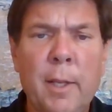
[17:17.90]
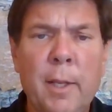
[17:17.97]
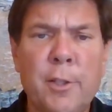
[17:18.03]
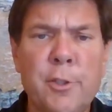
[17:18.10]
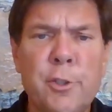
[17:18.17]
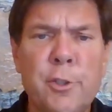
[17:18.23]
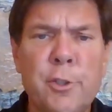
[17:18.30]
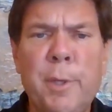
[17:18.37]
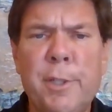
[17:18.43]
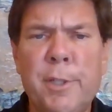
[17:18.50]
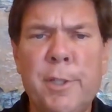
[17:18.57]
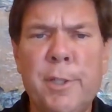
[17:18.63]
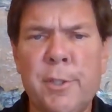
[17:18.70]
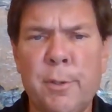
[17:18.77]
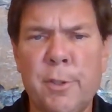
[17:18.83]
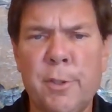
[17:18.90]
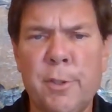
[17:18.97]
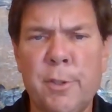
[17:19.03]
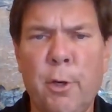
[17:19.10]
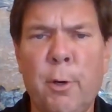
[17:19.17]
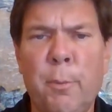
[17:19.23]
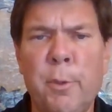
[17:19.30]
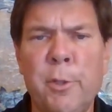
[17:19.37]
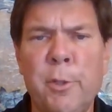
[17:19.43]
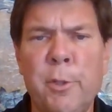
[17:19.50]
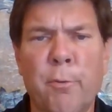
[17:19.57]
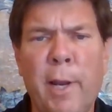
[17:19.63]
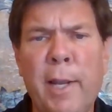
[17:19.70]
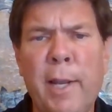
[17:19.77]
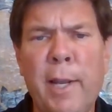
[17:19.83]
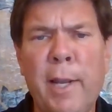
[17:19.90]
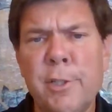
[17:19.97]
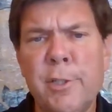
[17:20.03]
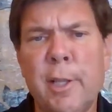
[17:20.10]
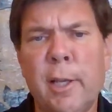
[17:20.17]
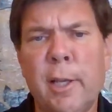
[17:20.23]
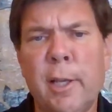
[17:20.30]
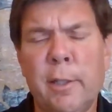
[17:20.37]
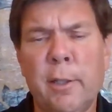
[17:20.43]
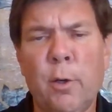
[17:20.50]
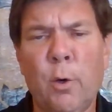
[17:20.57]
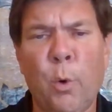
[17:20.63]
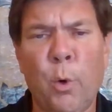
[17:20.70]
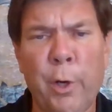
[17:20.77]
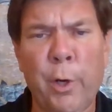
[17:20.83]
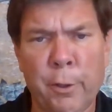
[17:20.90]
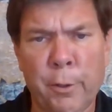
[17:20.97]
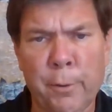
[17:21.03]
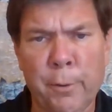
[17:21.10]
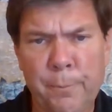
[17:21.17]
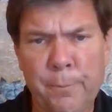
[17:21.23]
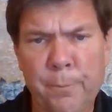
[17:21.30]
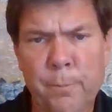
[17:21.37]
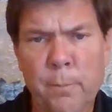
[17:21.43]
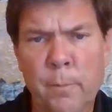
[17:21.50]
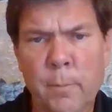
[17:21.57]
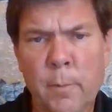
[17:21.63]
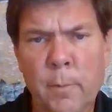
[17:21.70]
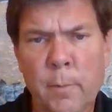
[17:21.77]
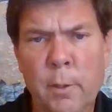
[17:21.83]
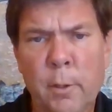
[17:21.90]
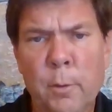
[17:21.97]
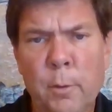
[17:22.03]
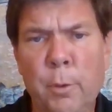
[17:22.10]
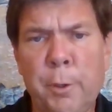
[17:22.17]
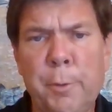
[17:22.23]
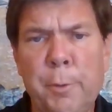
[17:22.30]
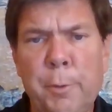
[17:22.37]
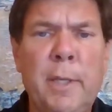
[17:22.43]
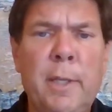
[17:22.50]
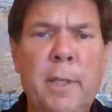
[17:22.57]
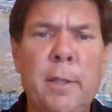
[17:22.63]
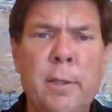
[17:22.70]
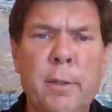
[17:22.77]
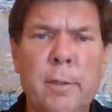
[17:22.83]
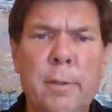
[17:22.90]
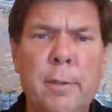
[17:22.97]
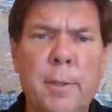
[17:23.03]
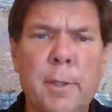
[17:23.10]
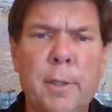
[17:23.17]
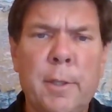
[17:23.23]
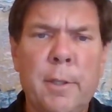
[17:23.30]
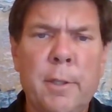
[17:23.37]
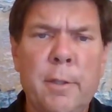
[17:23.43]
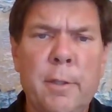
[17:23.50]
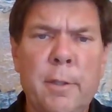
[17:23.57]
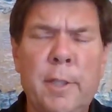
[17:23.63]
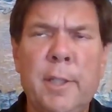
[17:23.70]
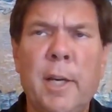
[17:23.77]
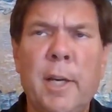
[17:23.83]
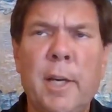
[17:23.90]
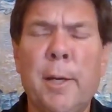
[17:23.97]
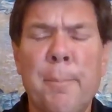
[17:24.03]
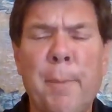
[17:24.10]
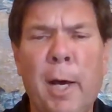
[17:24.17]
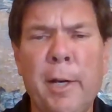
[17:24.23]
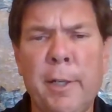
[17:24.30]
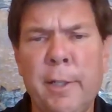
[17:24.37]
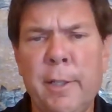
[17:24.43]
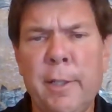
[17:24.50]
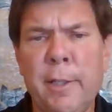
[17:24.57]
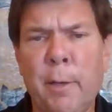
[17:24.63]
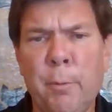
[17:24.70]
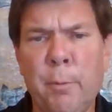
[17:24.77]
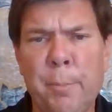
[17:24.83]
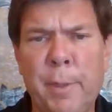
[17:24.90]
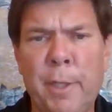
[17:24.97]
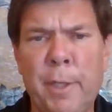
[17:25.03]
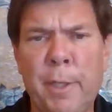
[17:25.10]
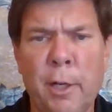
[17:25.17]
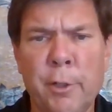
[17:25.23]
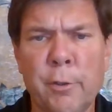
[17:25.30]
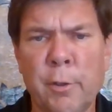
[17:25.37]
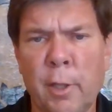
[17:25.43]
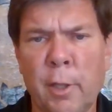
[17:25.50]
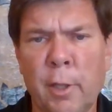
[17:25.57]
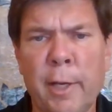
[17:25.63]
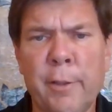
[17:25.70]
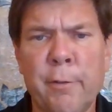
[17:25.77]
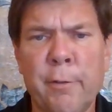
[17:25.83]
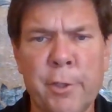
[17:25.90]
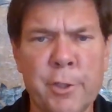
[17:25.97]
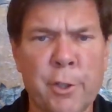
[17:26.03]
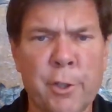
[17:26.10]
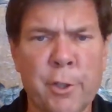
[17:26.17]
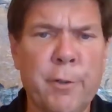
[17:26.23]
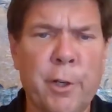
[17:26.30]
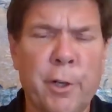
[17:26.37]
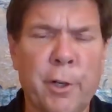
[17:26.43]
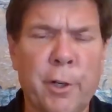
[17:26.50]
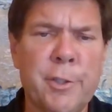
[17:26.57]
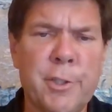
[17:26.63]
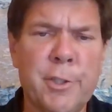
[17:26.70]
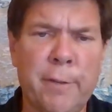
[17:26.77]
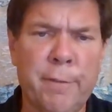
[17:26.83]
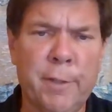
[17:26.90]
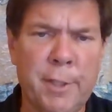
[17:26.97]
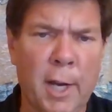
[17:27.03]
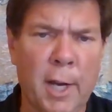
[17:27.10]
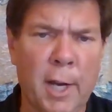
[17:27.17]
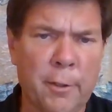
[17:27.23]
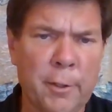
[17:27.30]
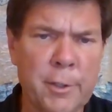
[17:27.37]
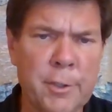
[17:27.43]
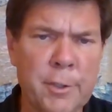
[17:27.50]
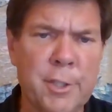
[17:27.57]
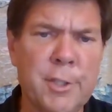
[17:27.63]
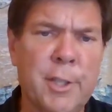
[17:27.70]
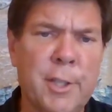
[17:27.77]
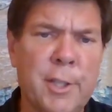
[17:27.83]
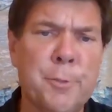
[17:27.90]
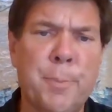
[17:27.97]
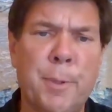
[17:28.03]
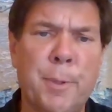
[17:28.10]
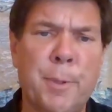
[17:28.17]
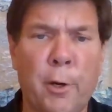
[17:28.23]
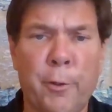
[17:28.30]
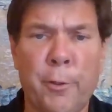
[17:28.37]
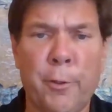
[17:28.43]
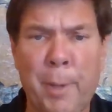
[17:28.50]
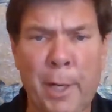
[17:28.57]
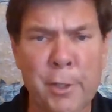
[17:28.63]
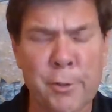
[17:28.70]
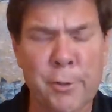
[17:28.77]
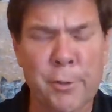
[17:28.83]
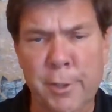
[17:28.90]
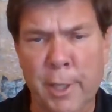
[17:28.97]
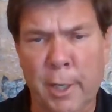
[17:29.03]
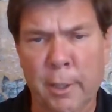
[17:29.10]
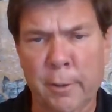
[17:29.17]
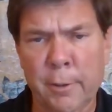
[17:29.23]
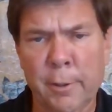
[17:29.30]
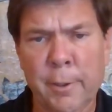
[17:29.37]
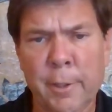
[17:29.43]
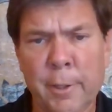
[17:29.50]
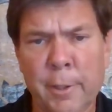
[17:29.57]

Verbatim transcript: and so we just so it was arranged that oil would be the uh, commodity that would be underlying the reserve currency of the dollar. Since then, it's been called the petrodollar.